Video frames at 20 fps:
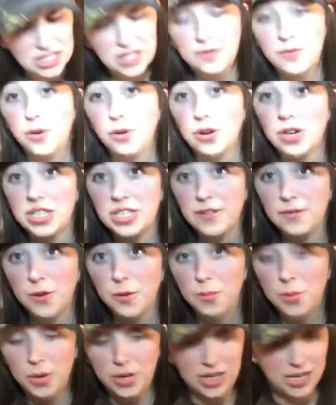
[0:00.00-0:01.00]
for is if you're
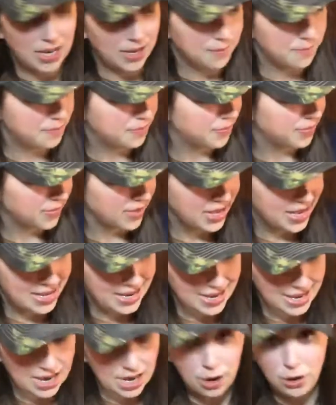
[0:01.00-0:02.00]
putting,
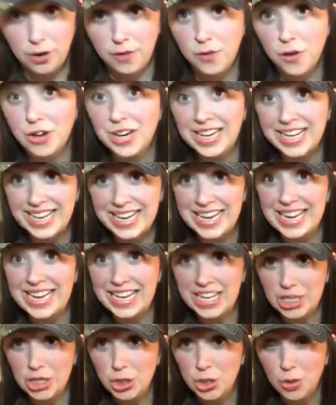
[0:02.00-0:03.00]
I don't know, if you're going to get
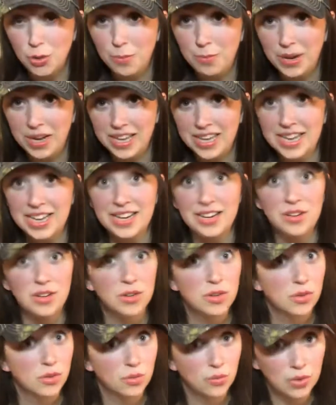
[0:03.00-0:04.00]
into a bucket
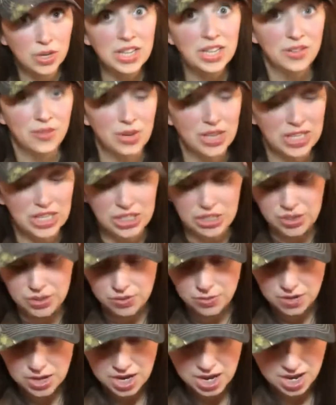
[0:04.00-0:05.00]
really, really
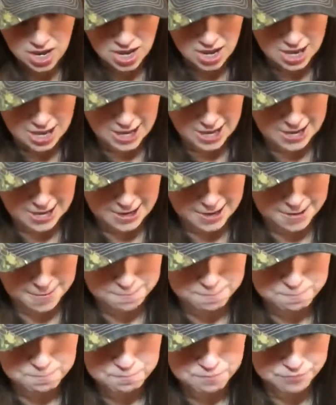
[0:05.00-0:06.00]
soon,
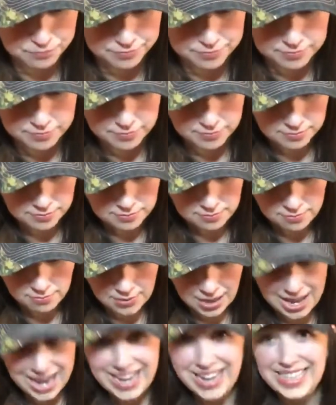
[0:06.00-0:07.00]

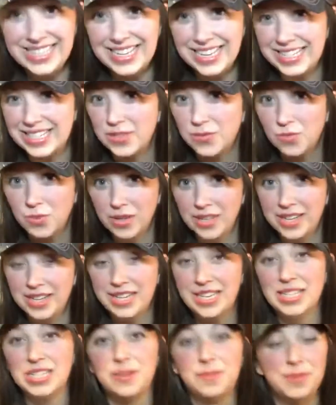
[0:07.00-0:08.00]
and it doesn't really
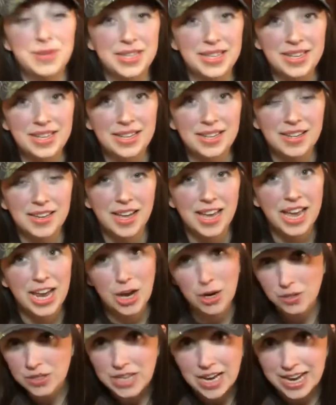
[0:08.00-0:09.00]
need to be
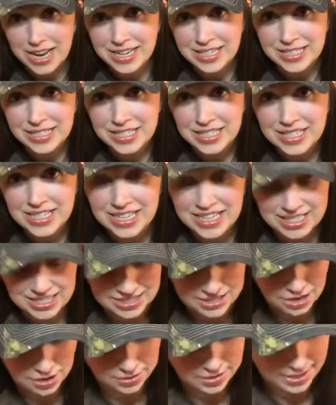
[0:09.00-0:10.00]
airtight
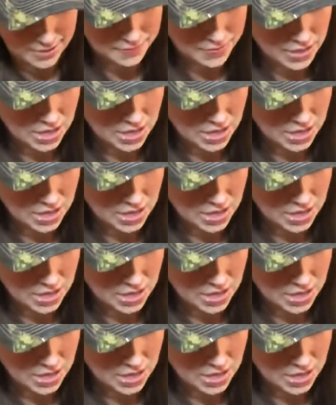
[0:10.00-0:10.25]
necessarily.